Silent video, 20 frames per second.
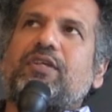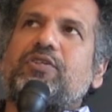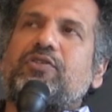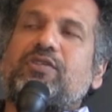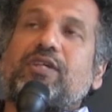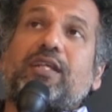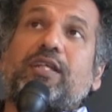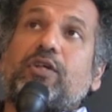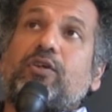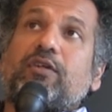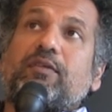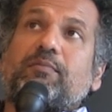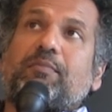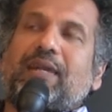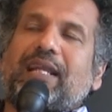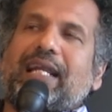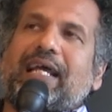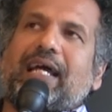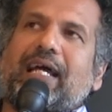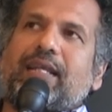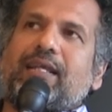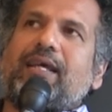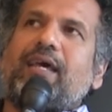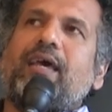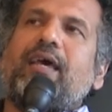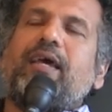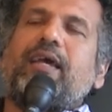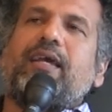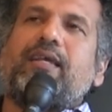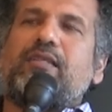and you certainly couldn't plan,
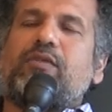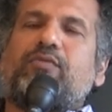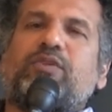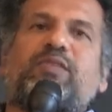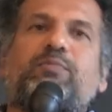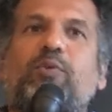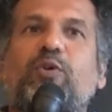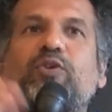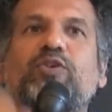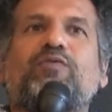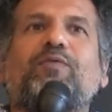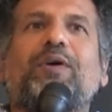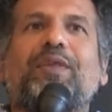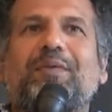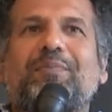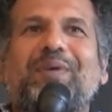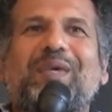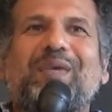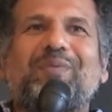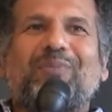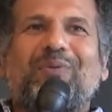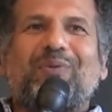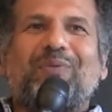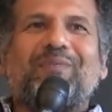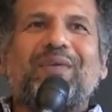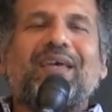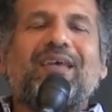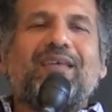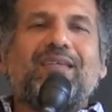is the response from other people.